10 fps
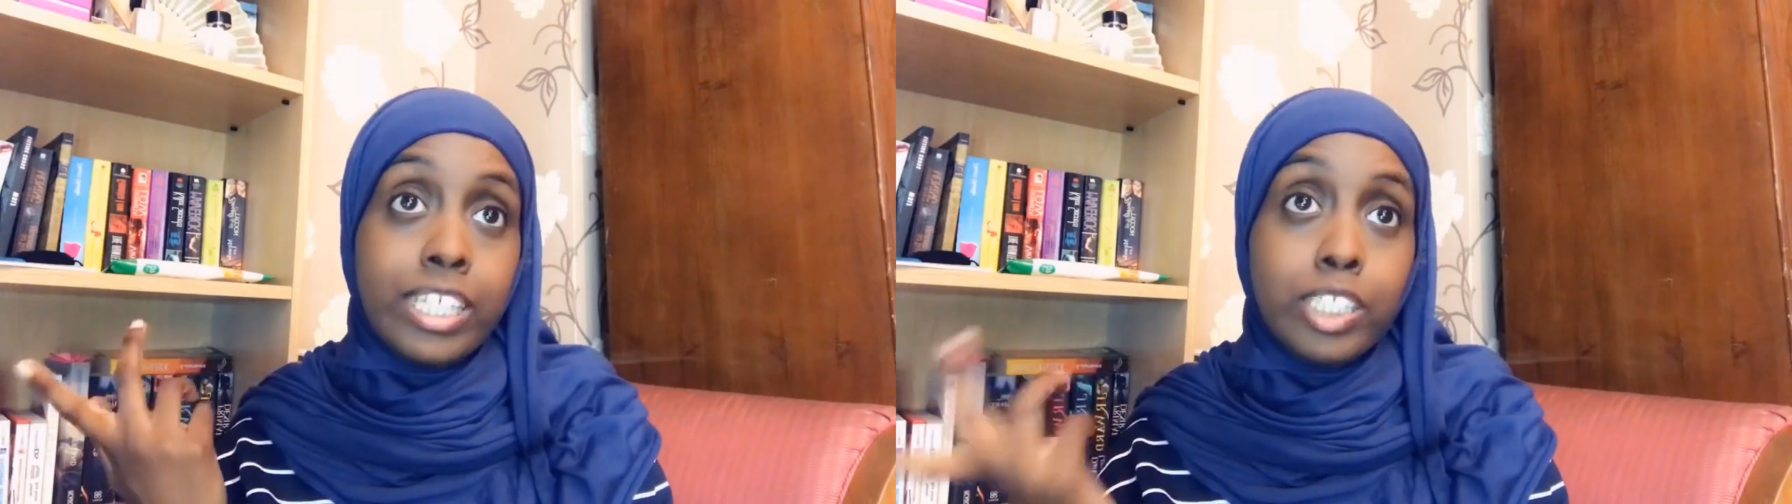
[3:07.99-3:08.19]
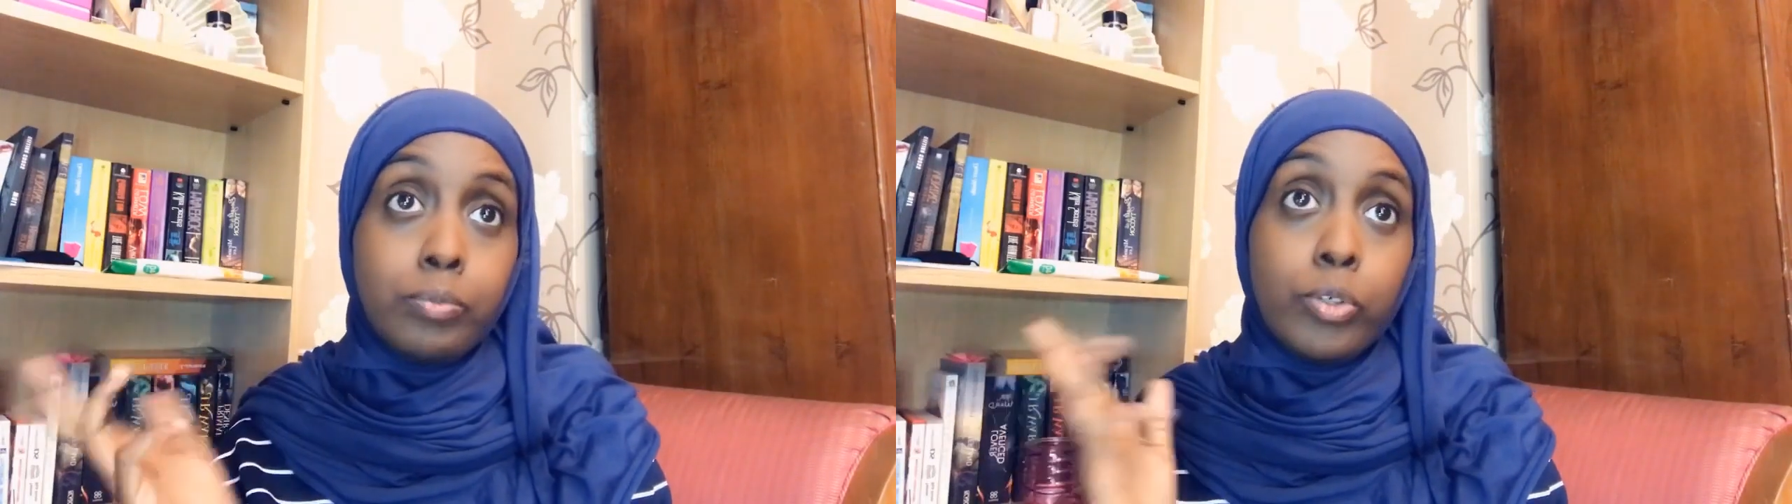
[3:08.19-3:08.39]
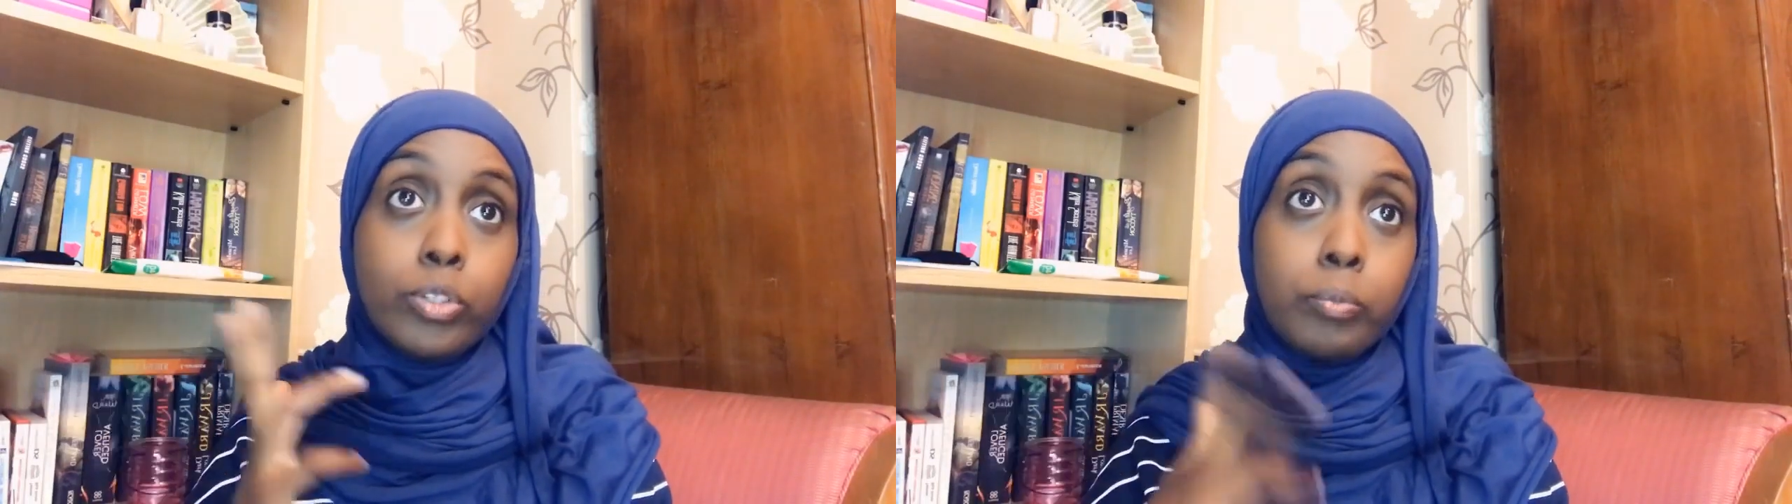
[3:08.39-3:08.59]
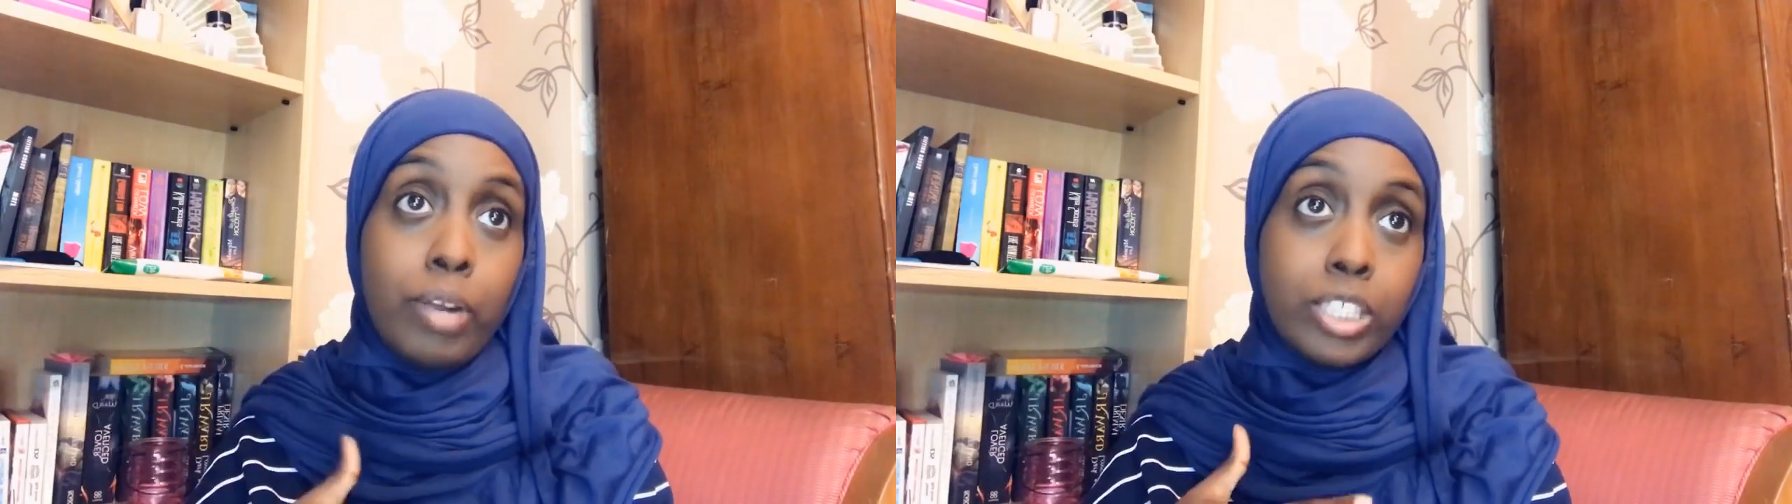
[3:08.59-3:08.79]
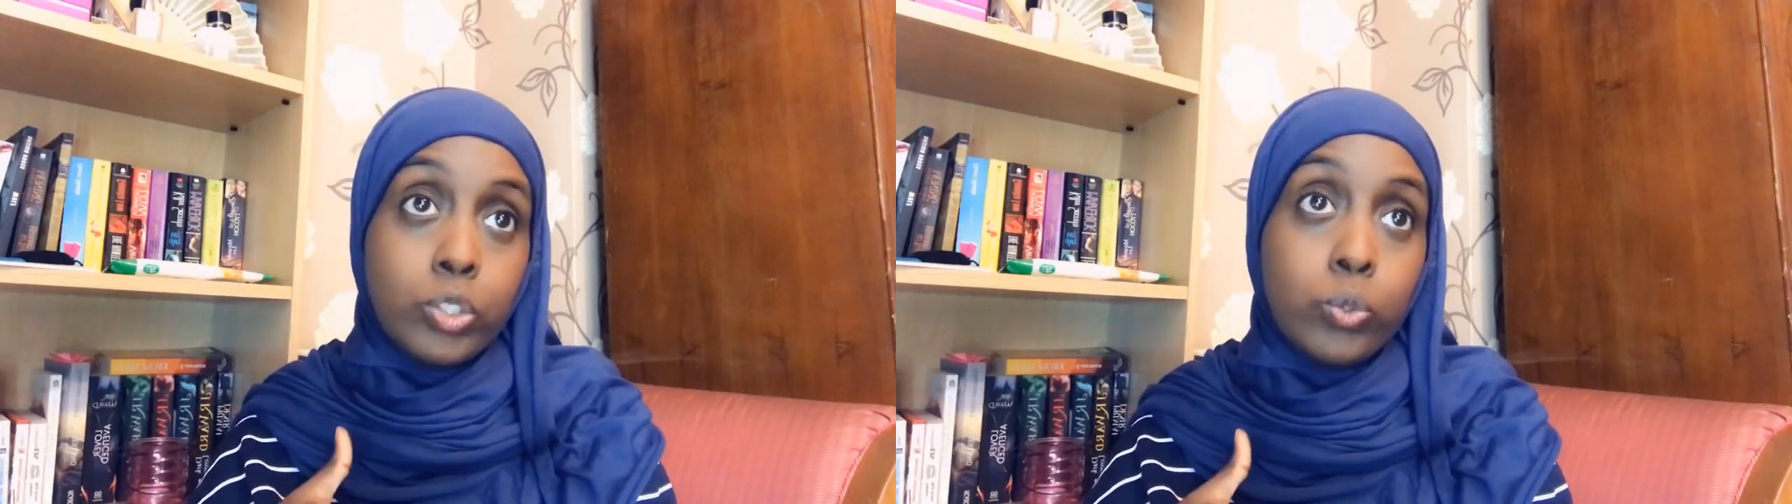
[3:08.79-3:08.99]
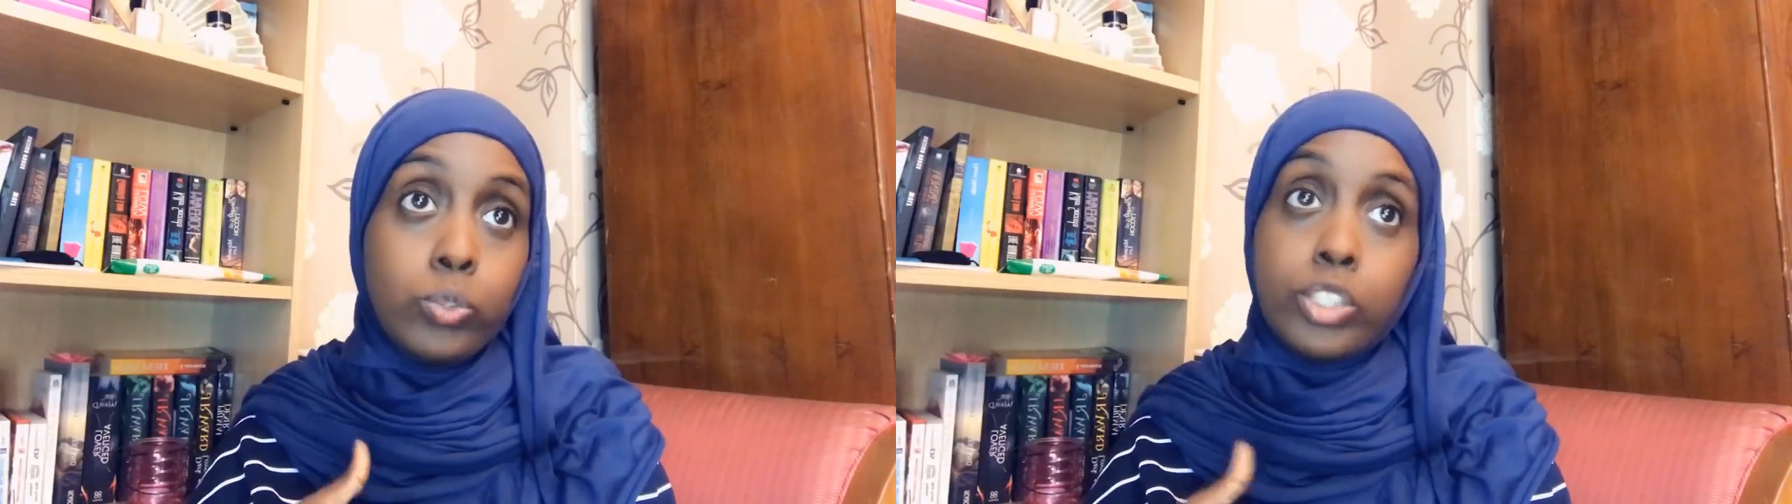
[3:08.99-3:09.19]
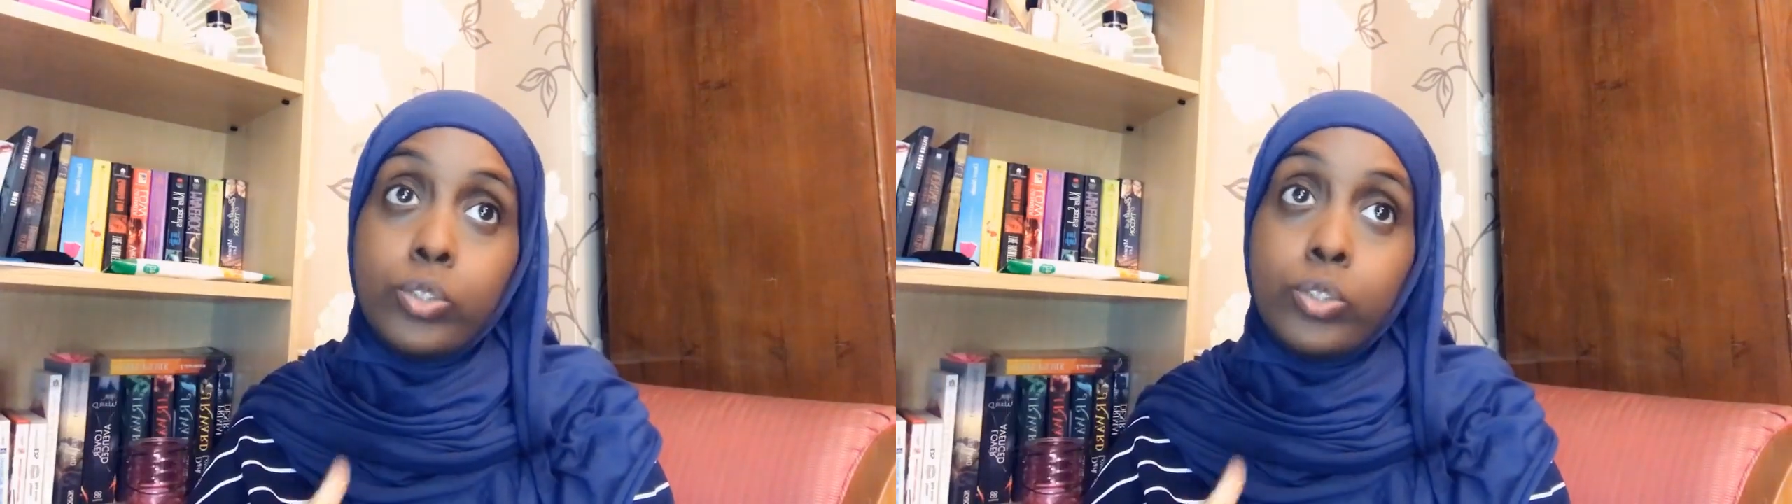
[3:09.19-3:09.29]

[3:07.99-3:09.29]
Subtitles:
test but not the practical,